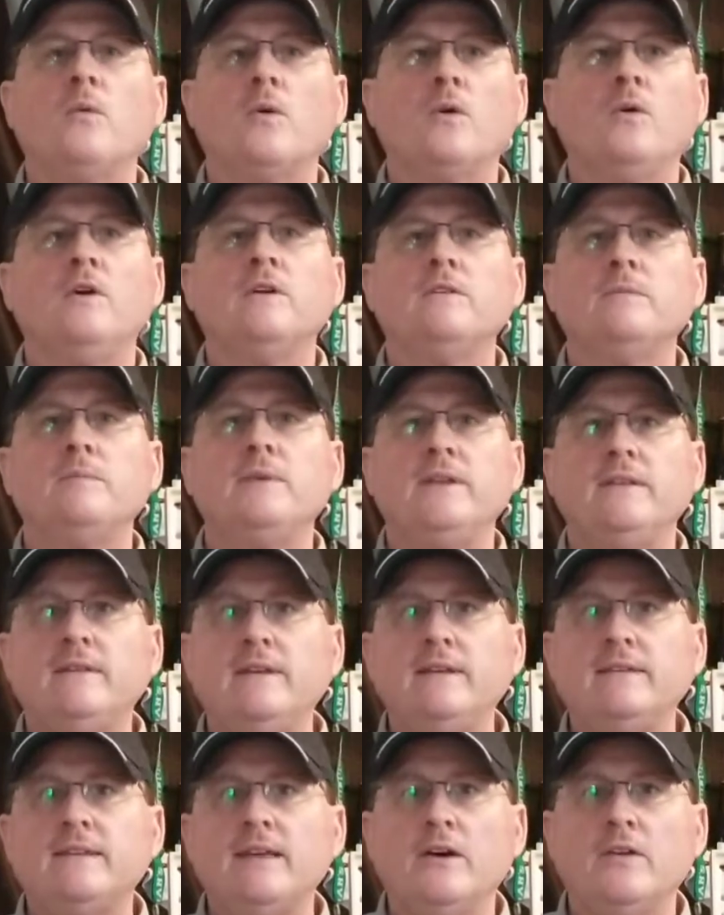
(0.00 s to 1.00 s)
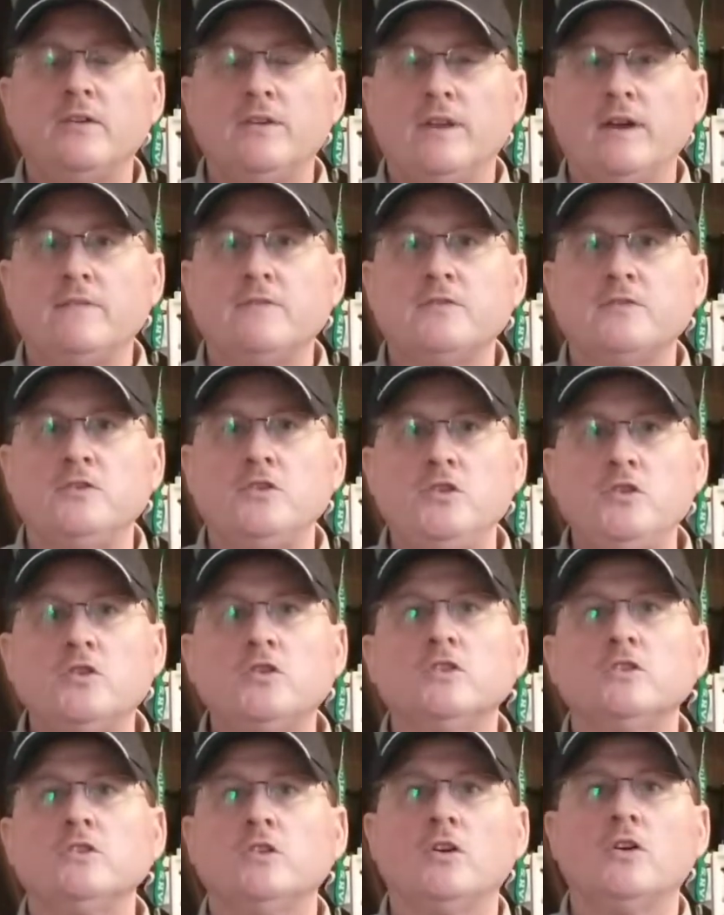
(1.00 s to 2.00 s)
we're going to be detailed enough so you
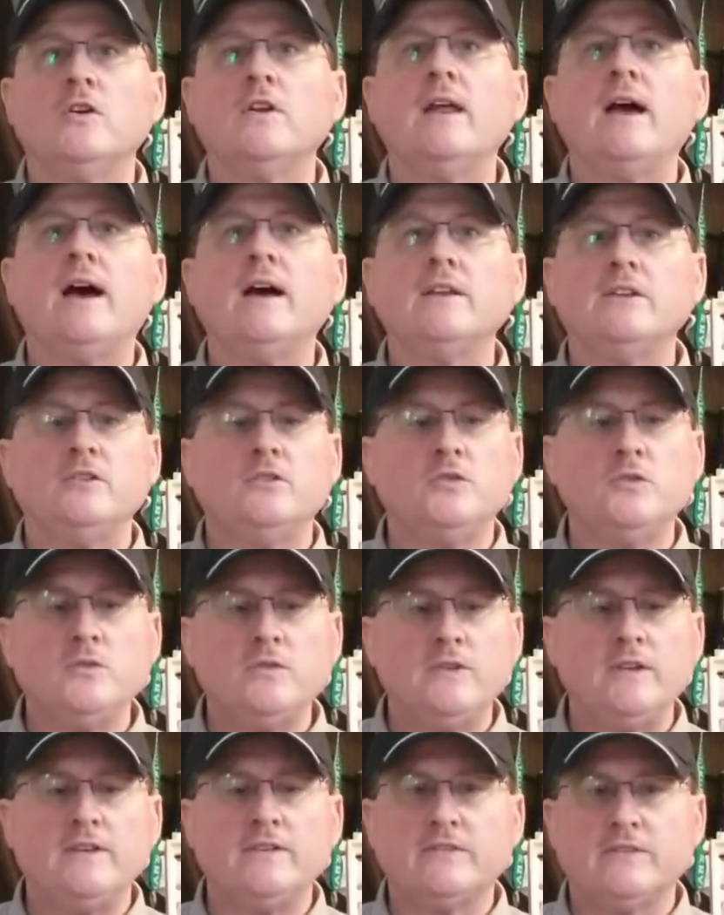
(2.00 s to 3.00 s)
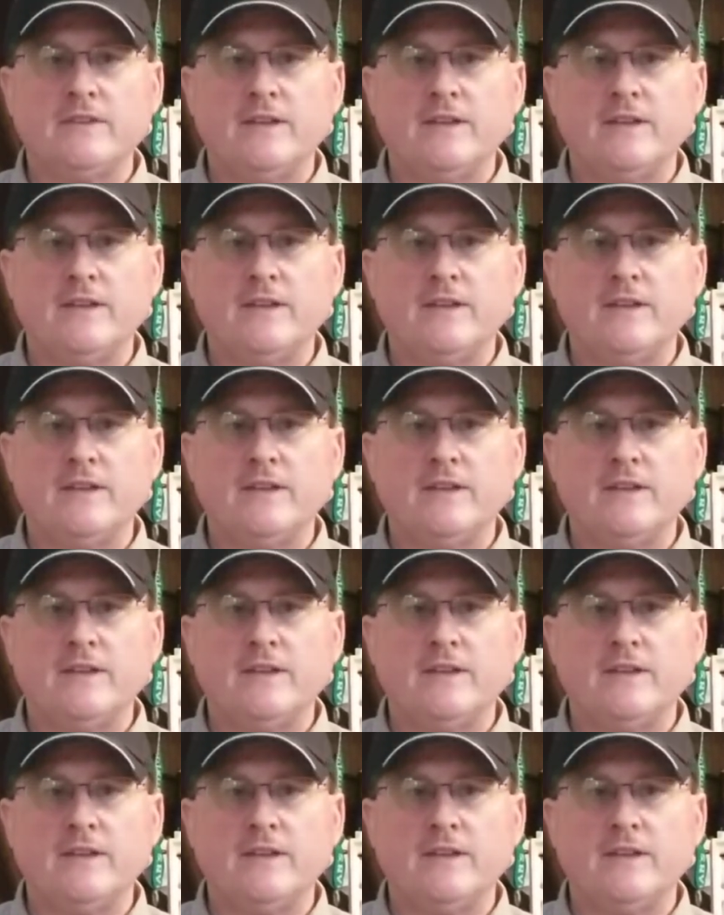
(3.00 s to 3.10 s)
can learn how to do these